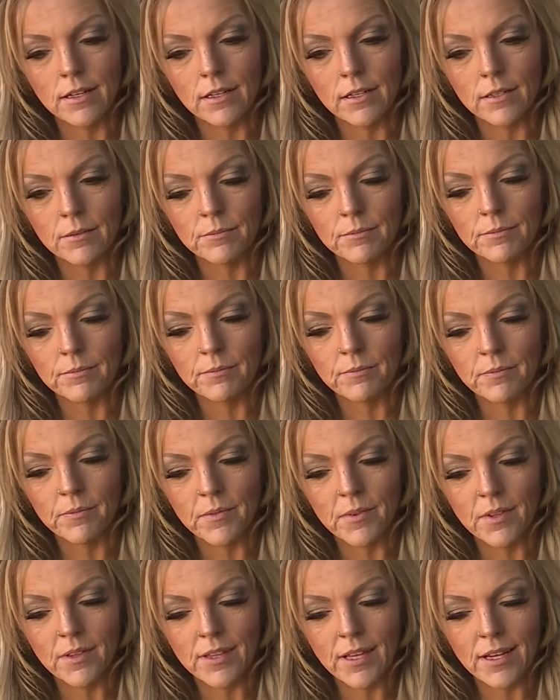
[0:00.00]
um,
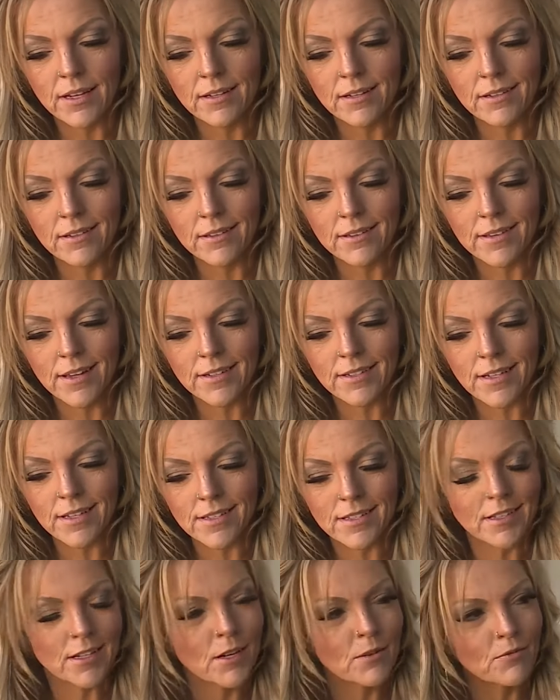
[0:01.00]
that that
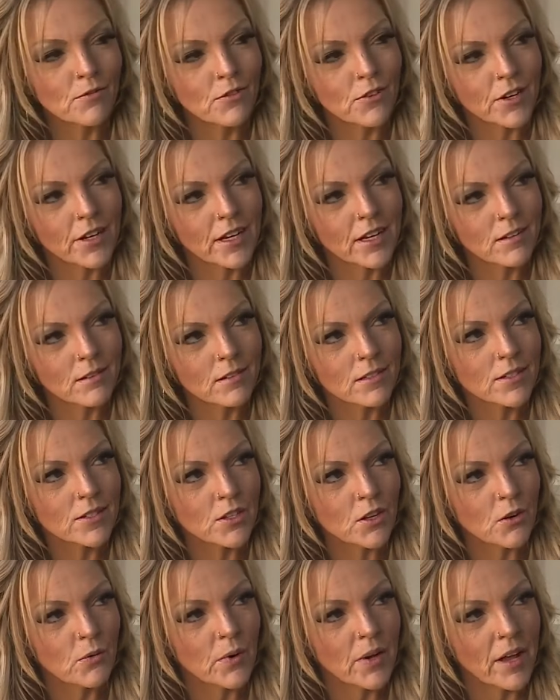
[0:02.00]
doesn't come free.
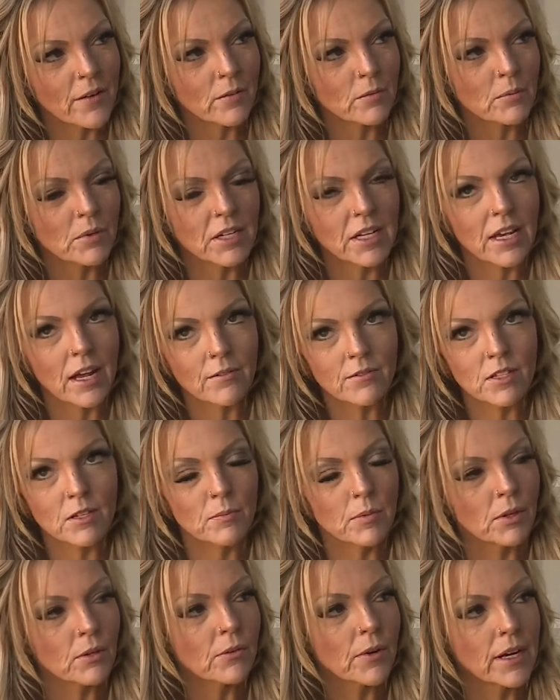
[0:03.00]
So we have a pretty hefty
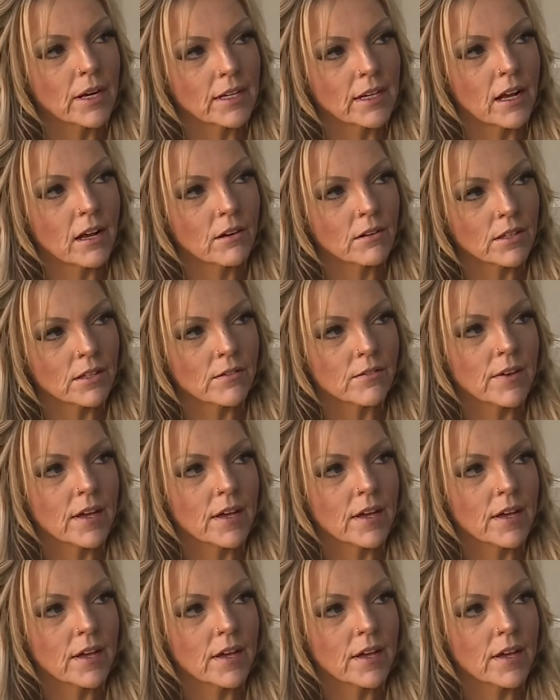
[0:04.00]
bill right now at the